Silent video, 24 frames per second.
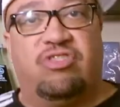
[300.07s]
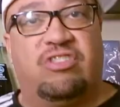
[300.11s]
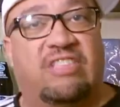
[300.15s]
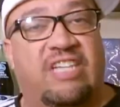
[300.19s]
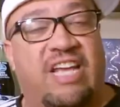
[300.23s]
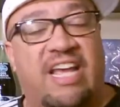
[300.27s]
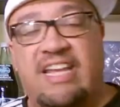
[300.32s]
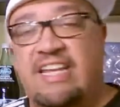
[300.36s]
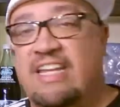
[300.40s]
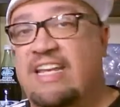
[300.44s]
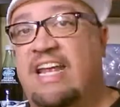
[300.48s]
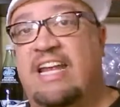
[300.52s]

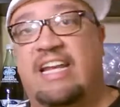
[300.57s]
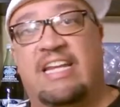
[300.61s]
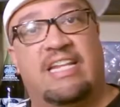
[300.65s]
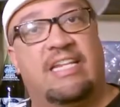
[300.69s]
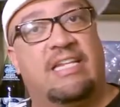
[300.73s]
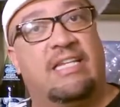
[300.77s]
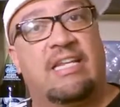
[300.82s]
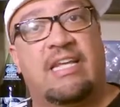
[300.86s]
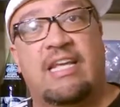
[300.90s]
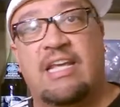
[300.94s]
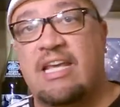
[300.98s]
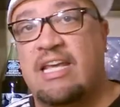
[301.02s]

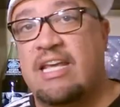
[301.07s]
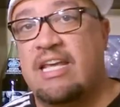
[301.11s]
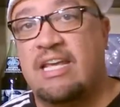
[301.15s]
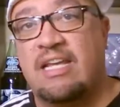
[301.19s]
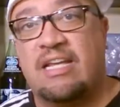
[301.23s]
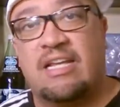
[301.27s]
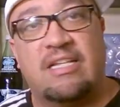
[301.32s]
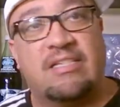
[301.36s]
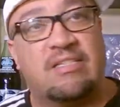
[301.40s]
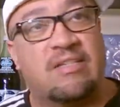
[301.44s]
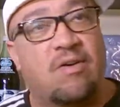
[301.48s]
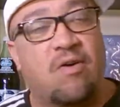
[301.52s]
detonated.
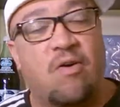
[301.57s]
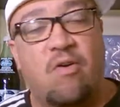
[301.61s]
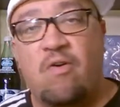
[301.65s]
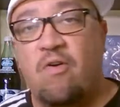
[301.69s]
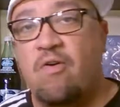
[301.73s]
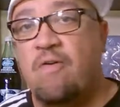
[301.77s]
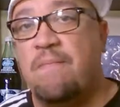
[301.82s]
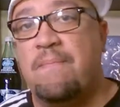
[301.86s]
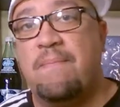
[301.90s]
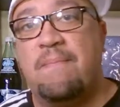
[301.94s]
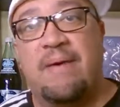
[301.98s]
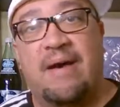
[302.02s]
Because,
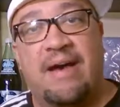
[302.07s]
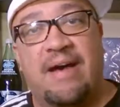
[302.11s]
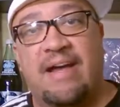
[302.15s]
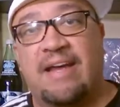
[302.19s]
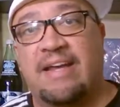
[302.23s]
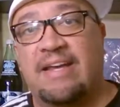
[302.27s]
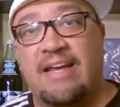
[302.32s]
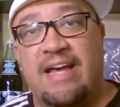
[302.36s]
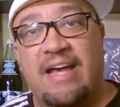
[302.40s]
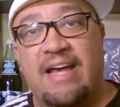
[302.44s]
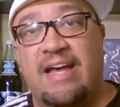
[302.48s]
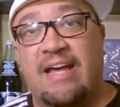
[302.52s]
oh
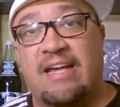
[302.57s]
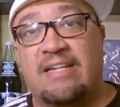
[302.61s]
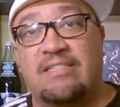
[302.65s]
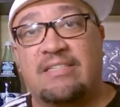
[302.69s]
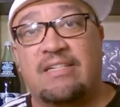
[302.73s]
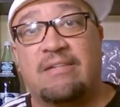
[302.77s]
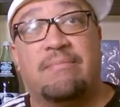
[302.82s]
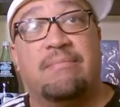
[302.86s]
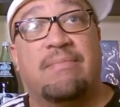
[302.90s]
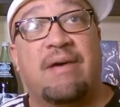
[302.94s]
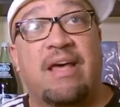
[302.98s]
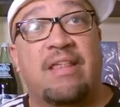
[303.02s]
my gosh.
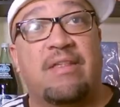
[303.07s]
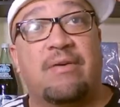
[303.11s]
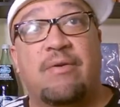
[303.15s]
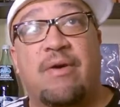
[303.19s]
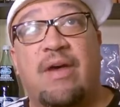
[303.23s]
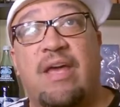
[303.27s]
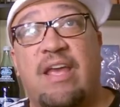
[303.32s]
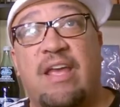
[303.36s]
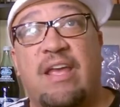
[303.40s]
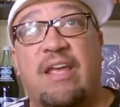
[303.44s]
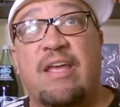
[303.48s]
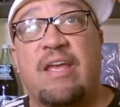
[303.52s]
And by the
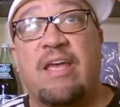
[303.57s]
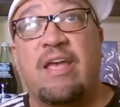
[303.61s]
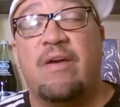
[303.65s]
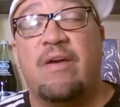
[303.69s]
way,